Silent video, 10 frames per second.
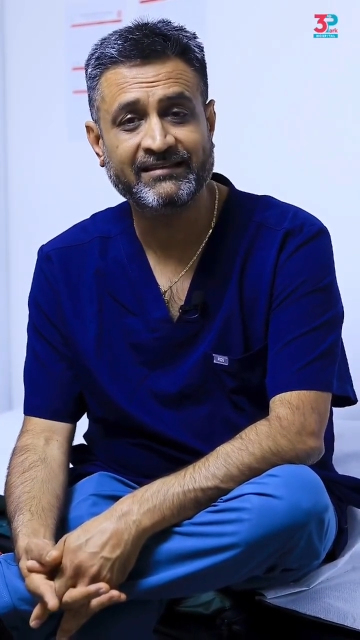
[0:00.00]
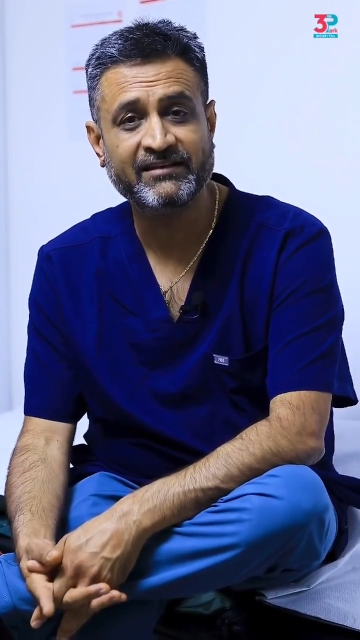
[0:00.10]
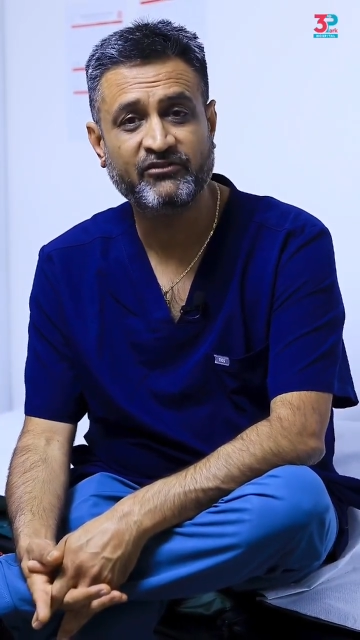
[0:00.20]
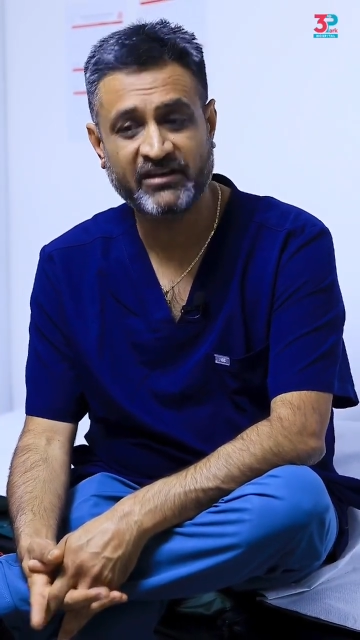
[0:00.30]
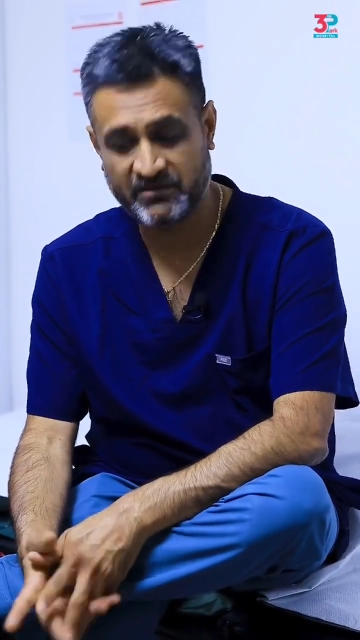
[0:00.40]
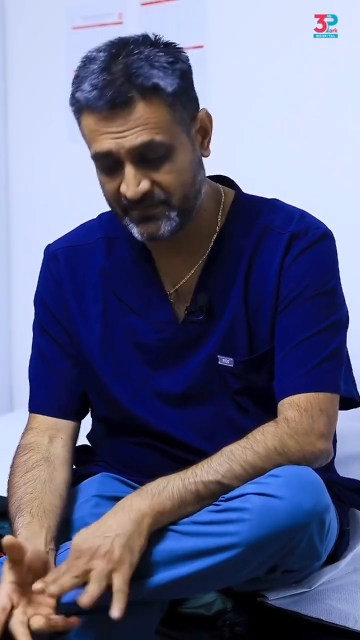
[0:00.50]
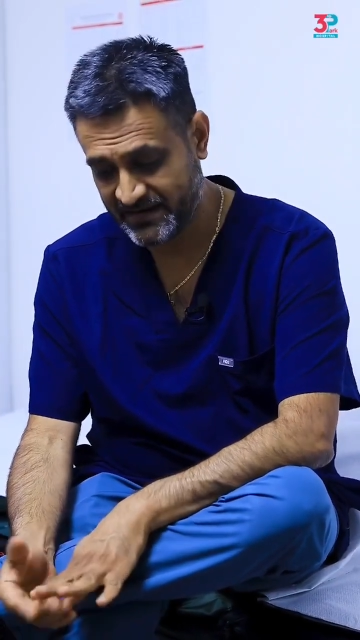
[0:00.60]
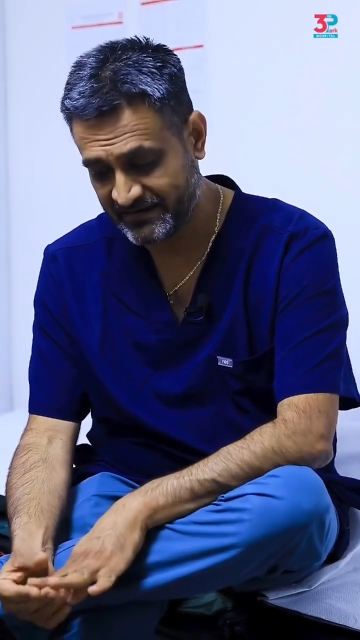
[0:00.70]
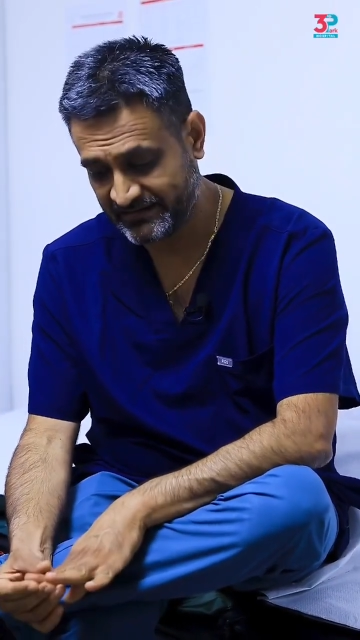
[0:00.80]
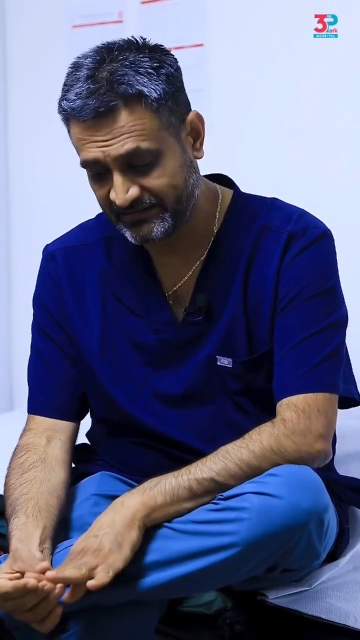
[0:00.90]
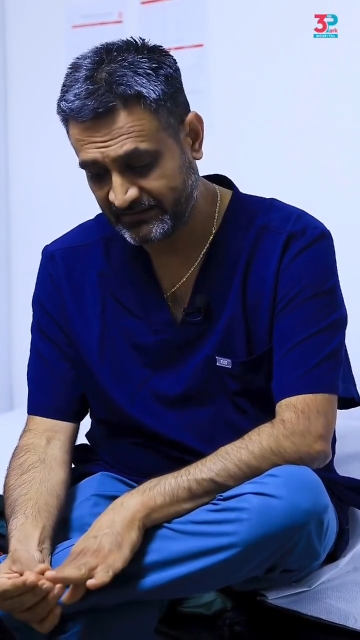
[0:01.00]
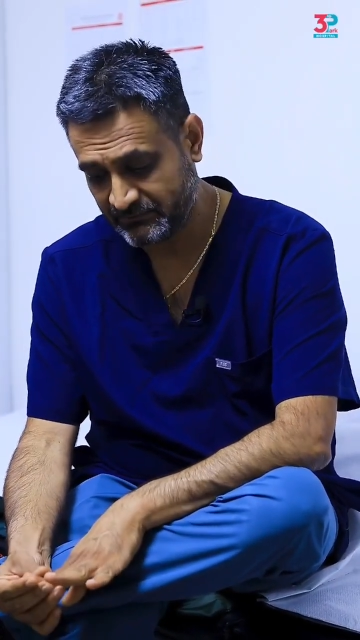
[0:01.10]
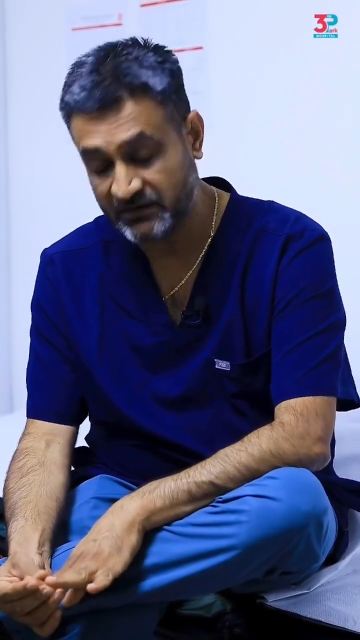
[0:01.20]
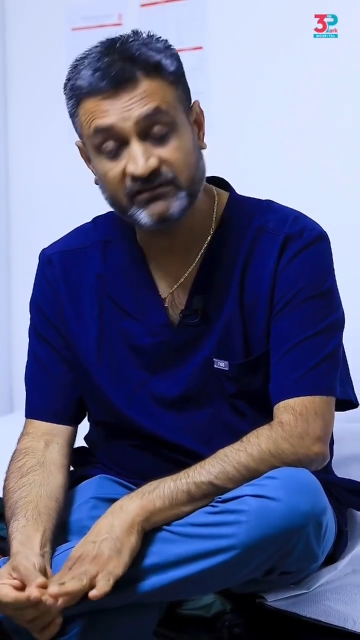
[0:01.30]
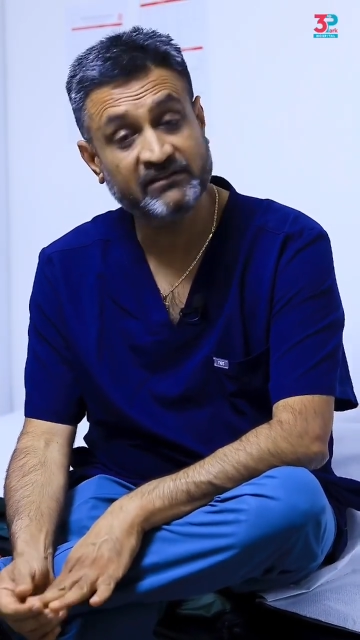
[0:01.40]

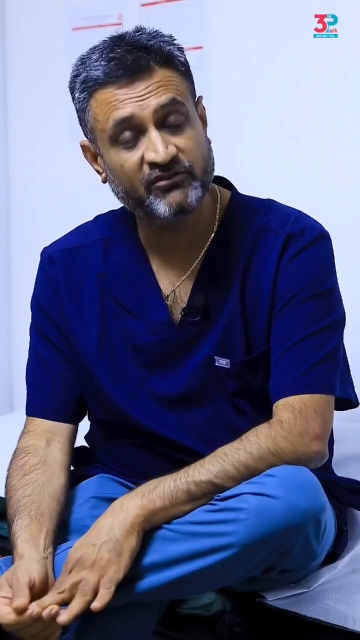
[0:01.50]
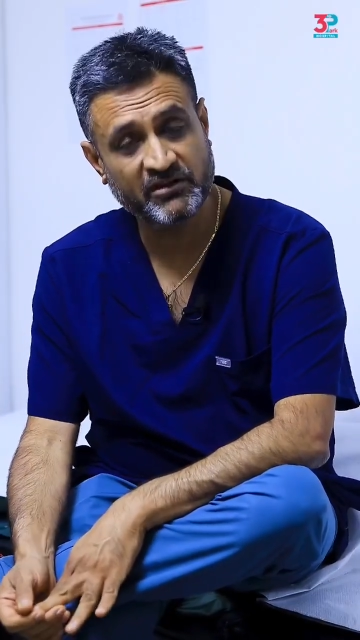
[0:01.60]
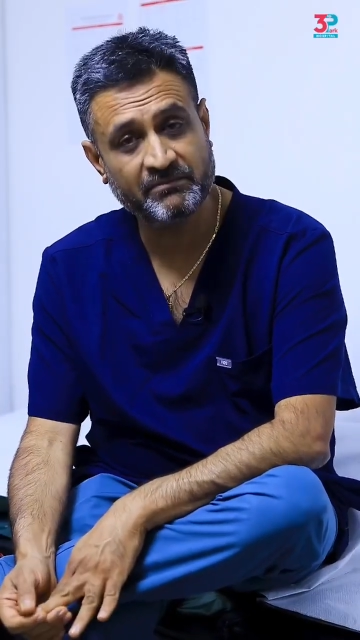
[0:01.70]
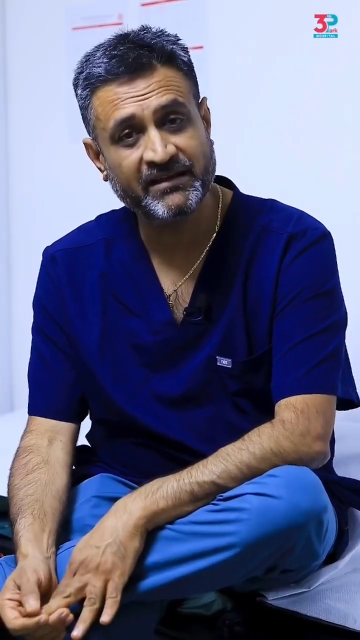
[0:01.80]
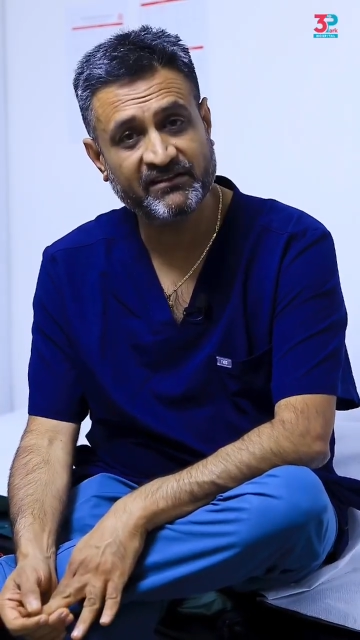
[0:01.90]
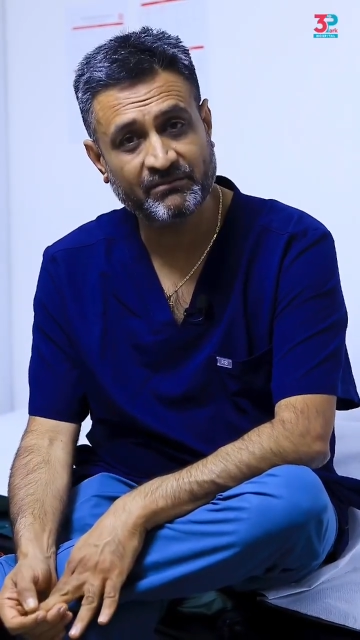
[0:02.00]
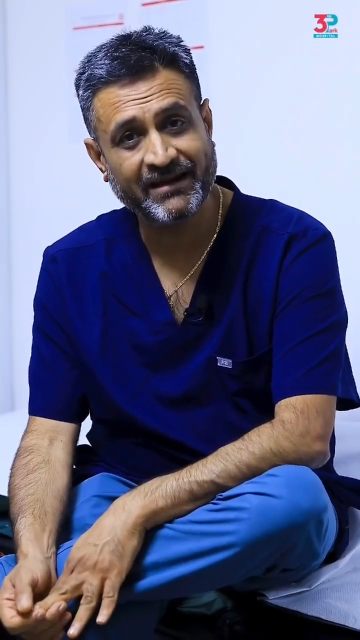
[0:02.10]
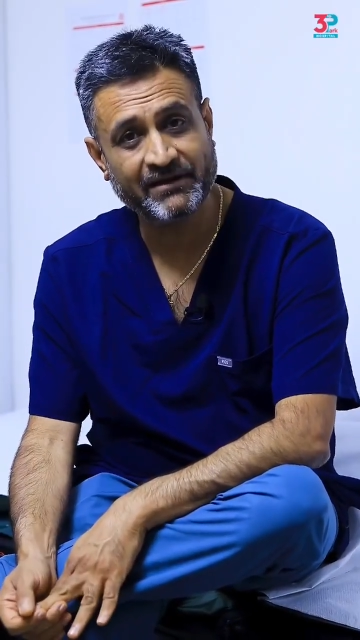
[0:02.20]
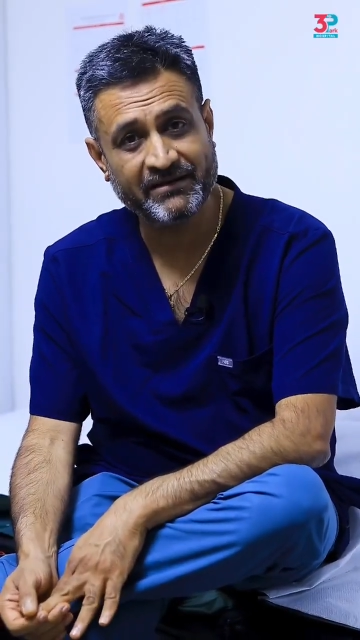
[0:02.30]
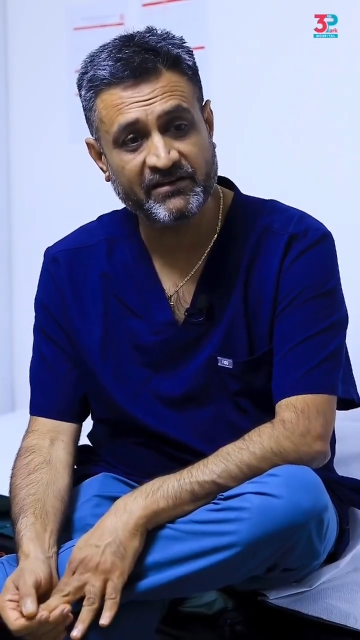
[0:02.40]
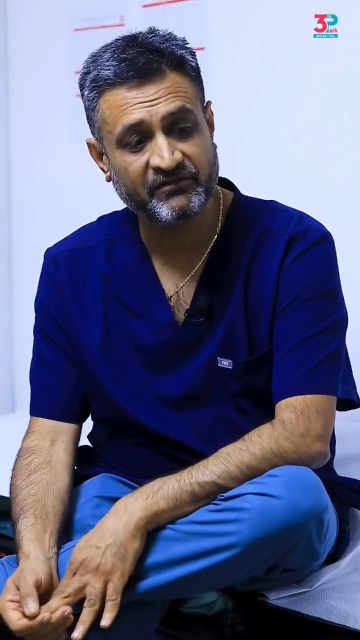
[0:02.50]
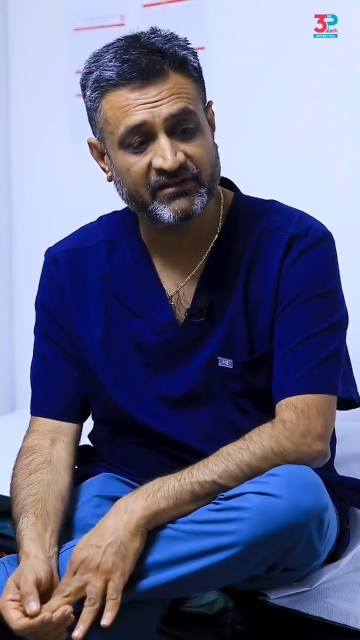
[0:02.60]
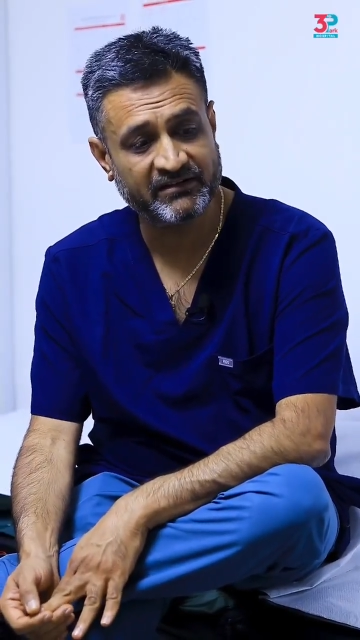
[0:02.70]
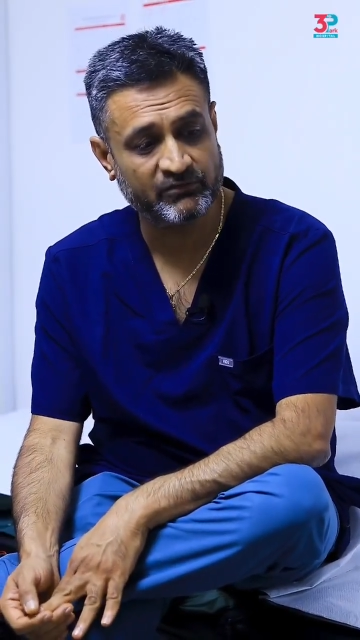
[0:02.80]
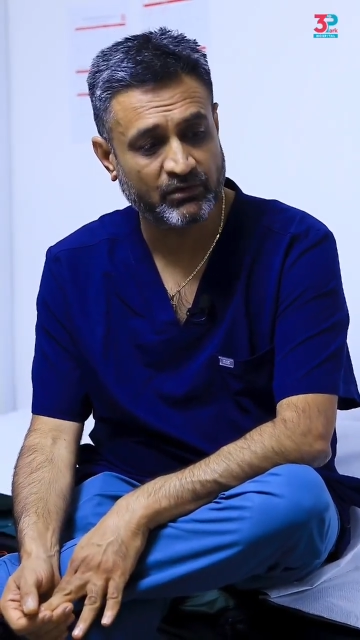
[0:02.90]
because the treatments might be
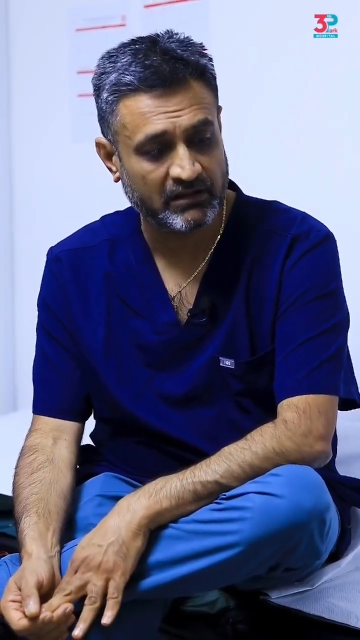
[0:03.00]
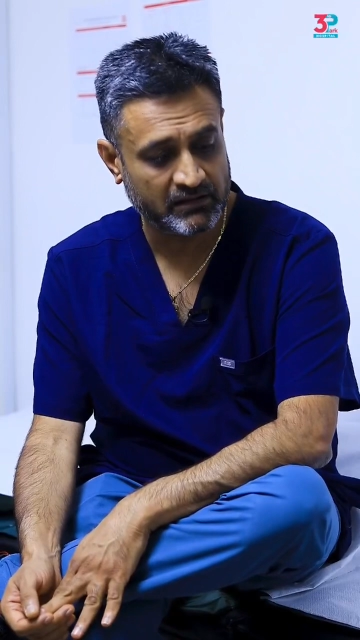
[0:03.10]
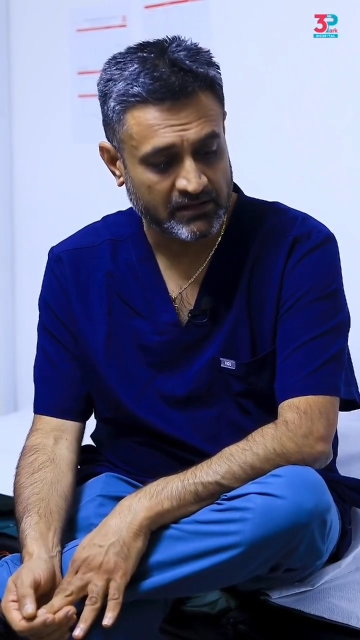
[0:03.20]
different as well.